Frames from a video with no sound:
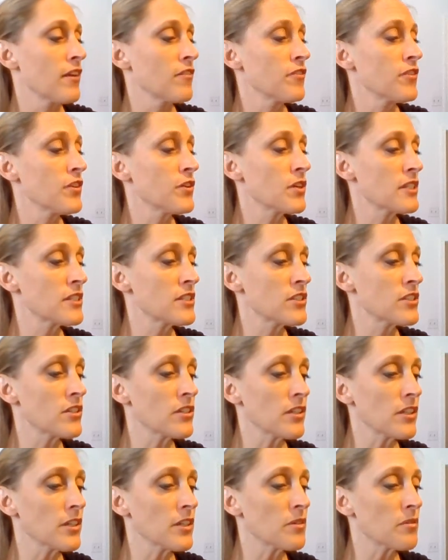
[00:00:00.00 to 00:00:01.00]
If you can
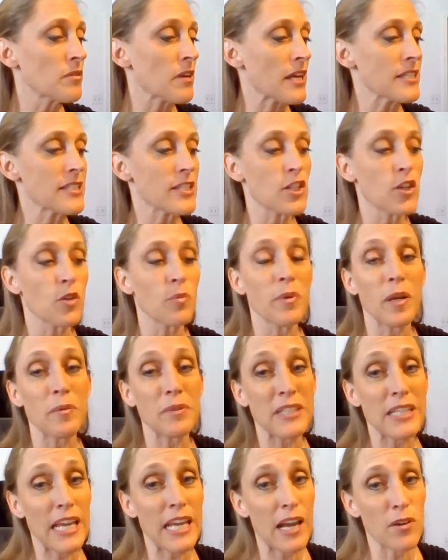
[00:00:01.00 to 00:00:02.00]
circle your rests, you'll be
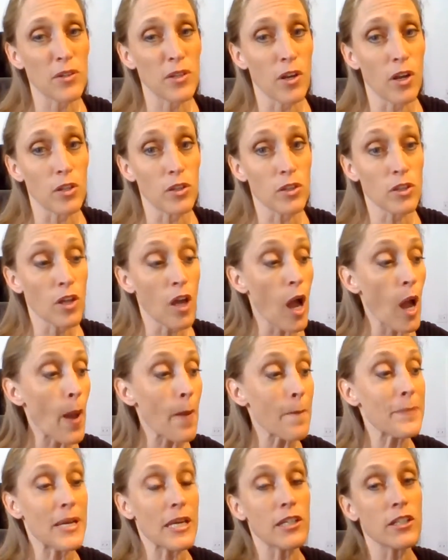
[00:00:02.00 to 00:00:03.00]
able to count it a
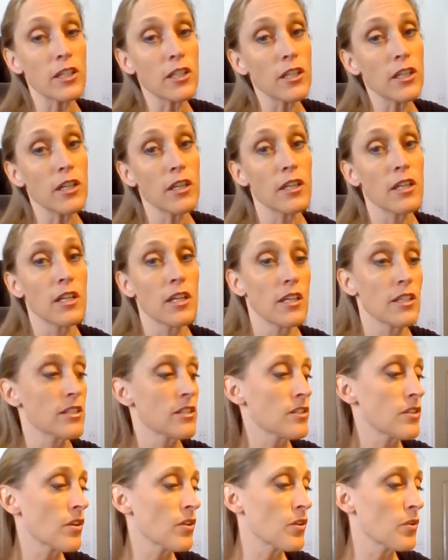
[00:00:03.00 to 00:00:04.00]
lot better
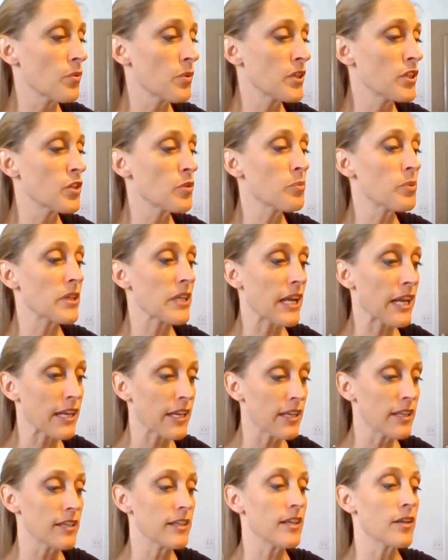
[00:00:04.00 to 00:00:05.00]
so that when you
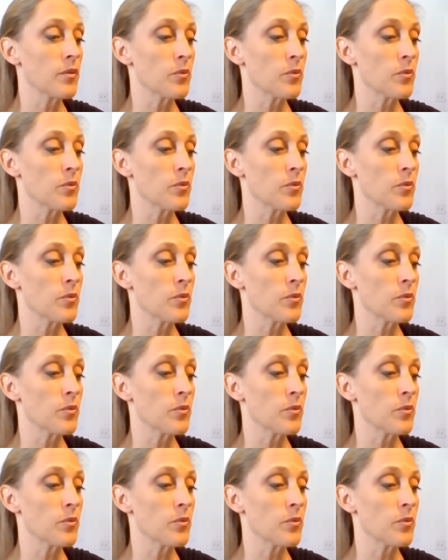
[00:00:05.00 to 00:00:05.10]
play it,